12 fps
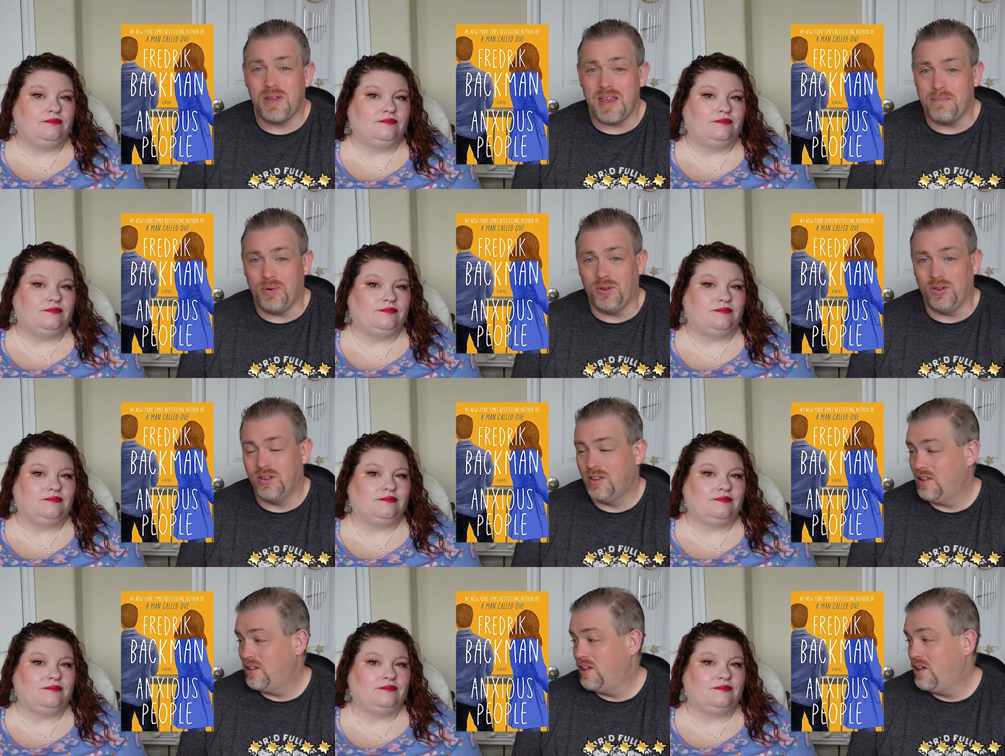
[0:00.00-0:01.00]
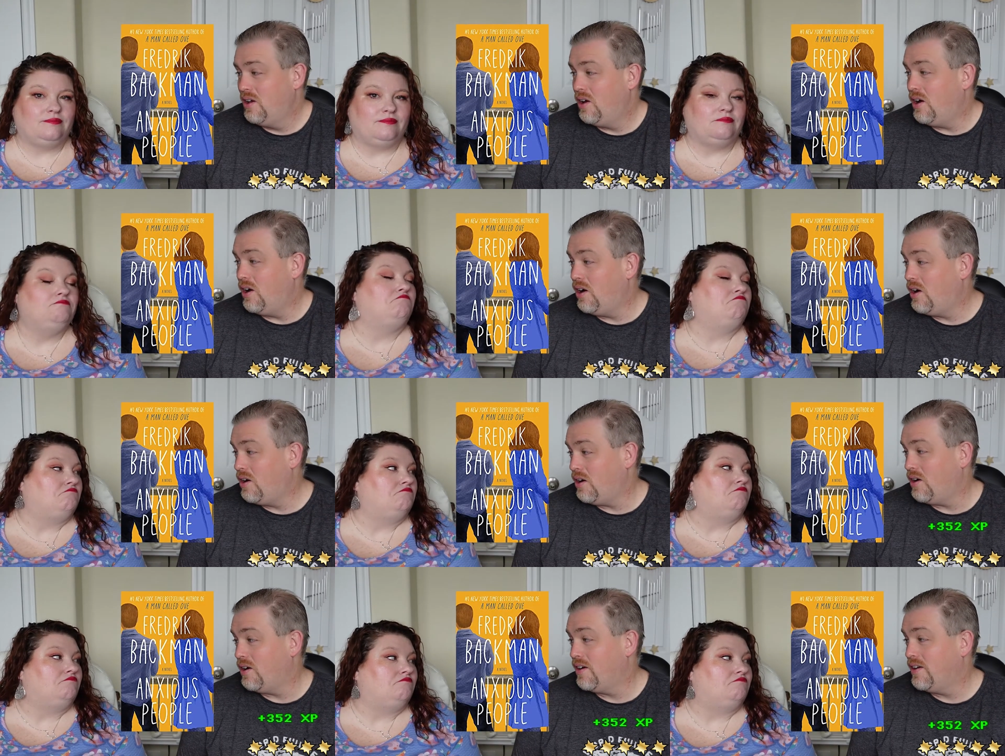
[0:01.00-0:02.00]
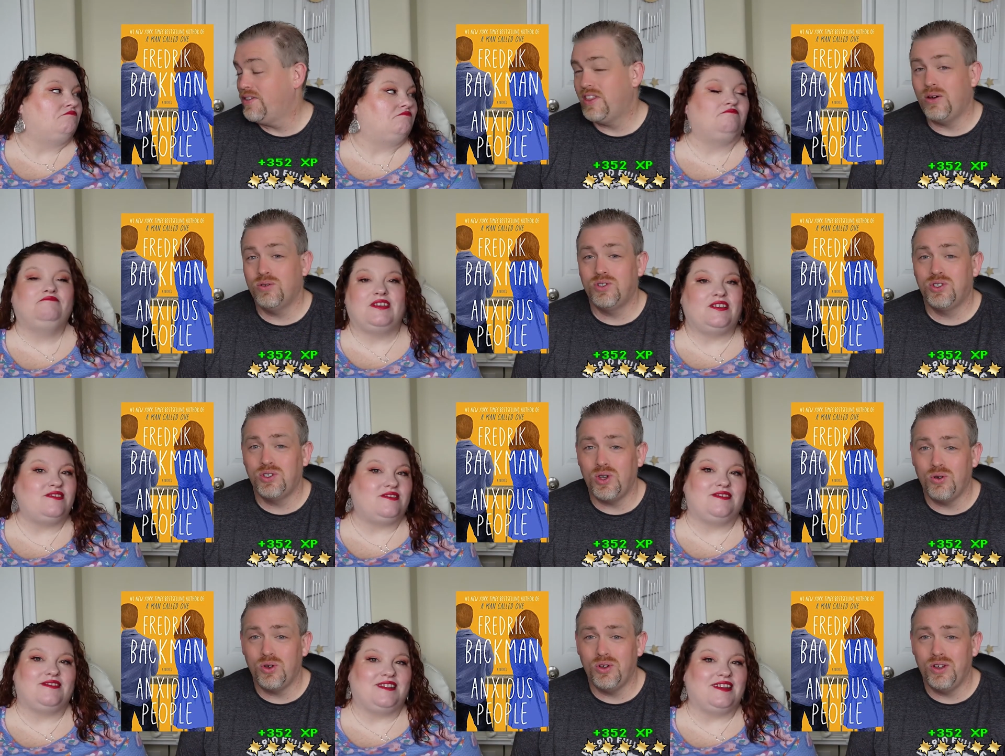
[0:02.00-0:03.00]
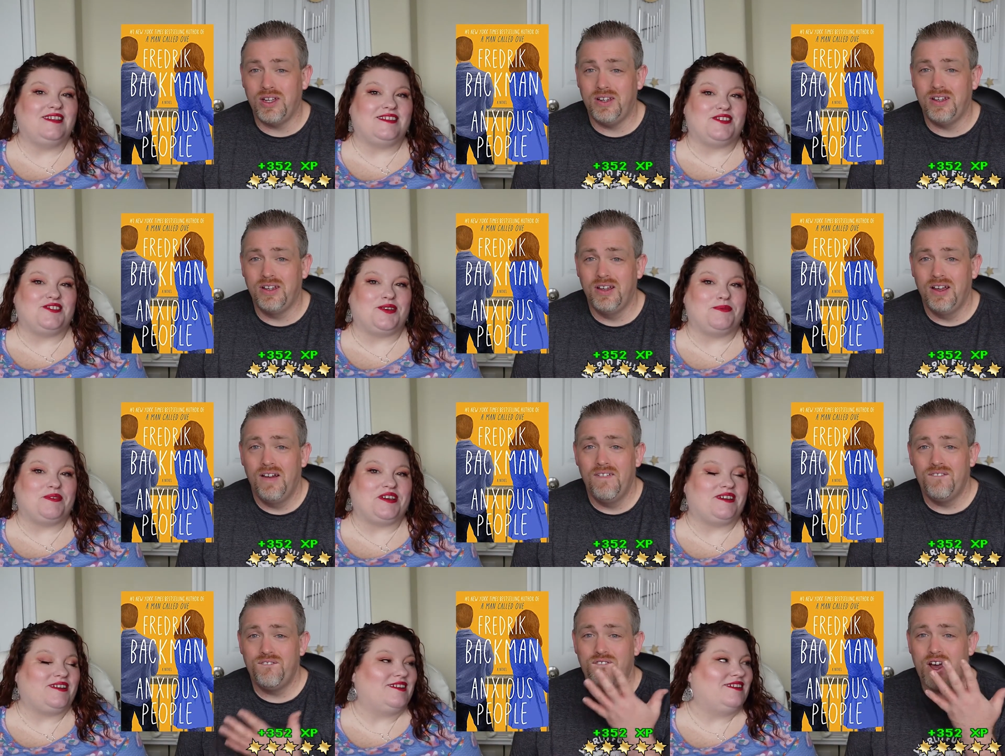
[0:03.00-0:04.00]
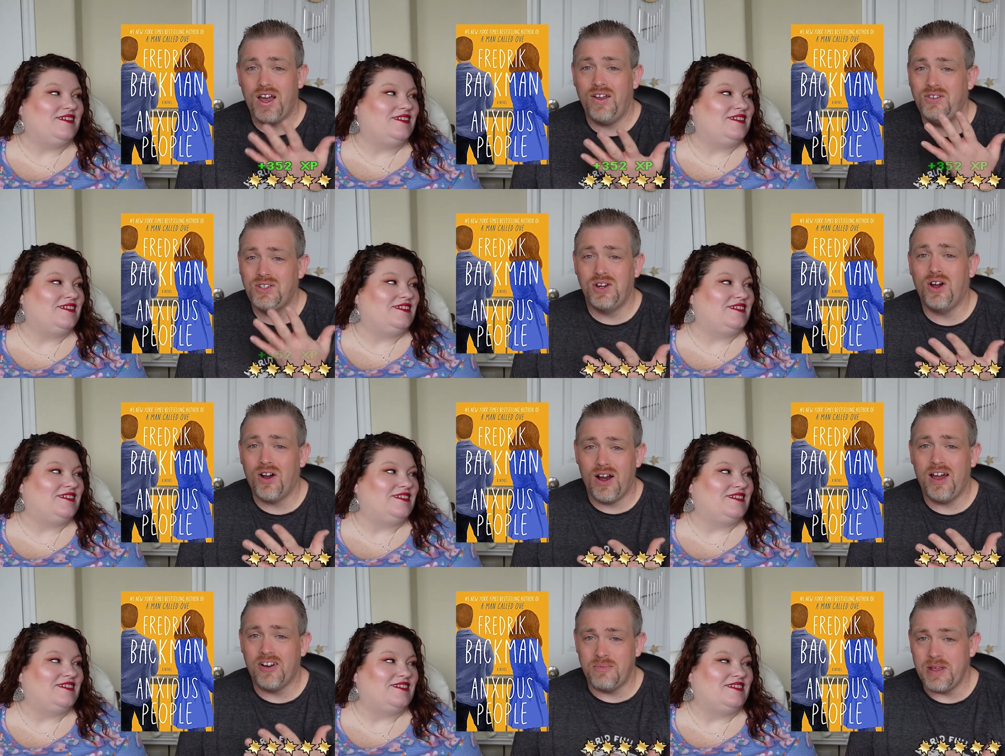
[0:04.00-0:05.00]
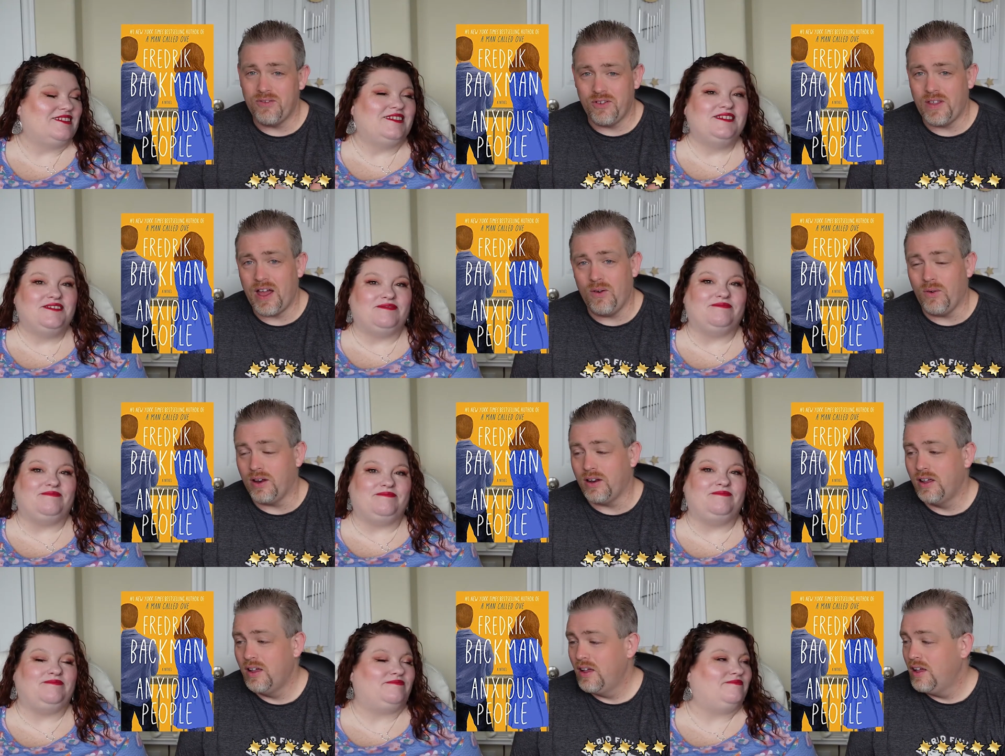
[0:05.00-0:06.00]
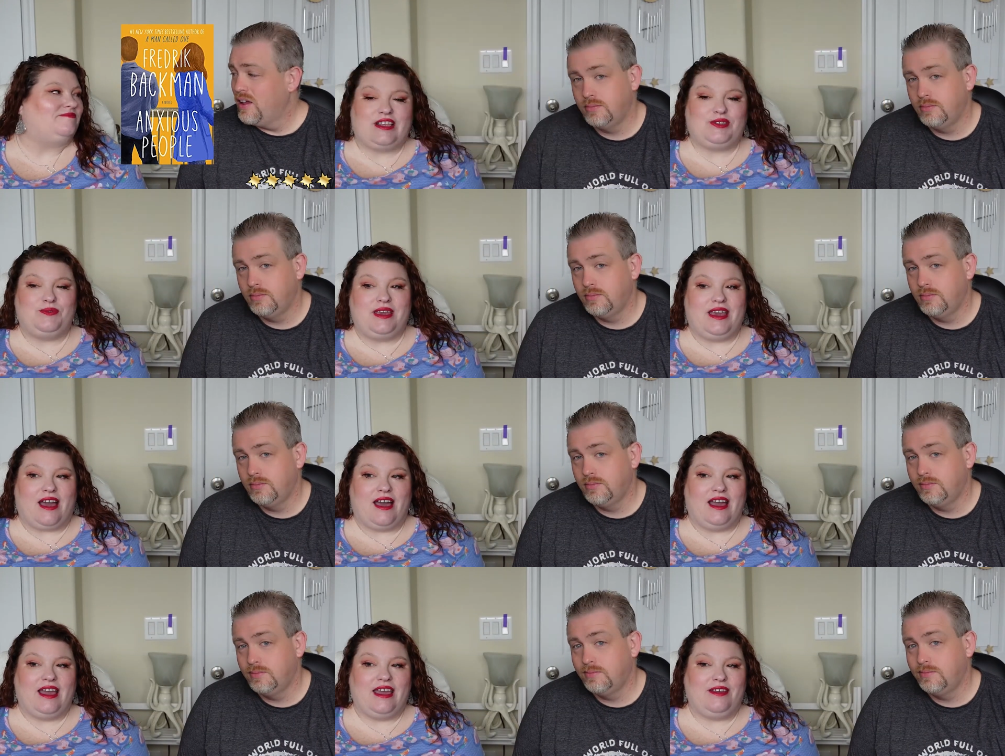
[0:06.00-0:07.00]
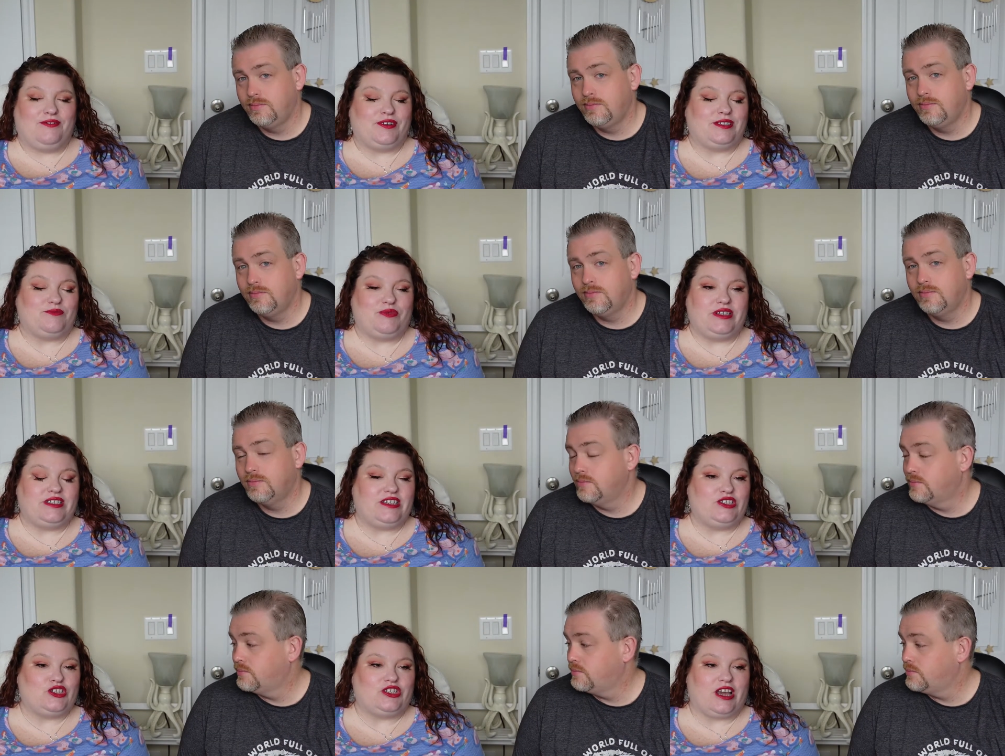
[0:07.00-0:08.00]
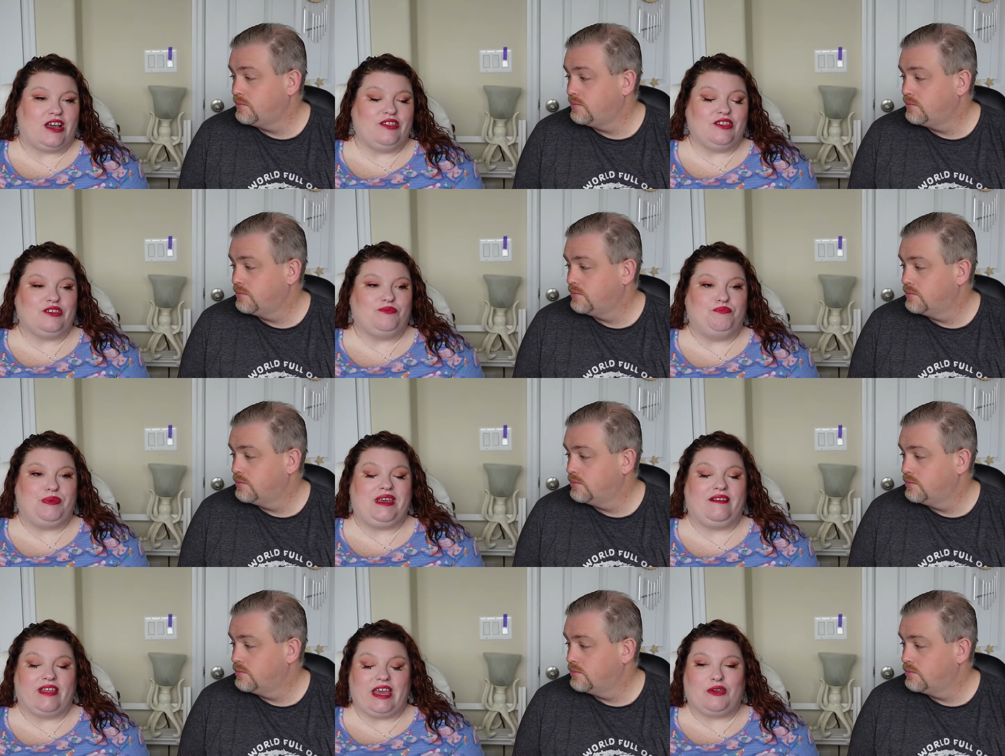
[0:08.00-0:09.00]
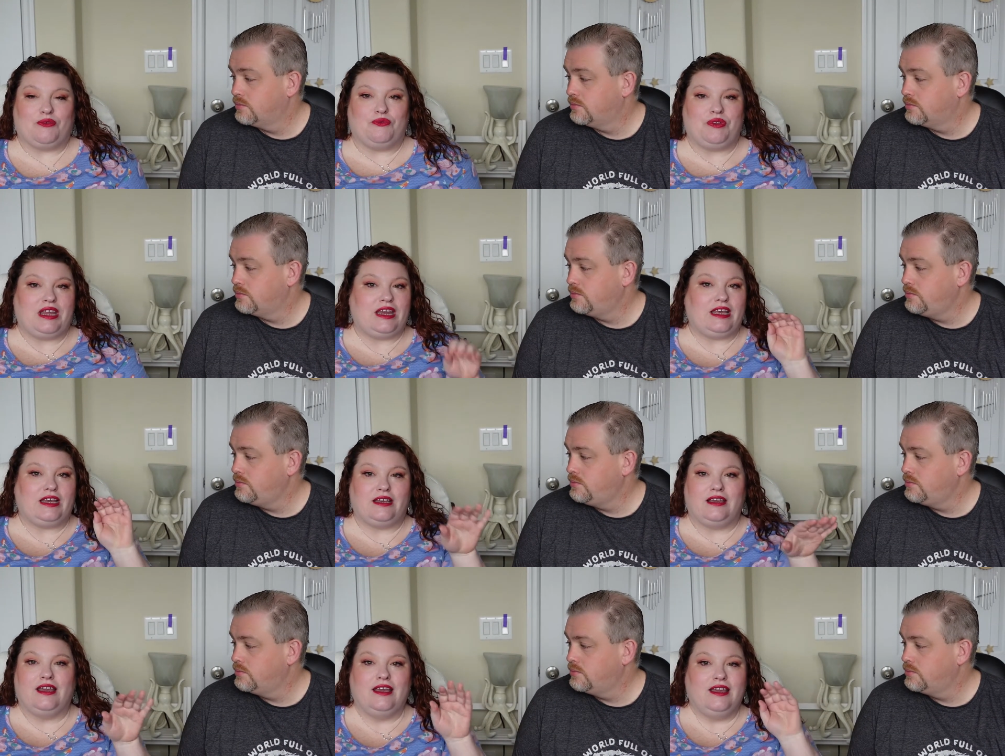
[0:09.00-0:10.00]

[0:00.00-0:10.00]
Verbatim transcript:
Speaker 1: People. Oh, that was so good. Such a good book. Five star out of me for that one. Mm
Speaker 2: -hmm. This week I, for some reason, just got this big like reading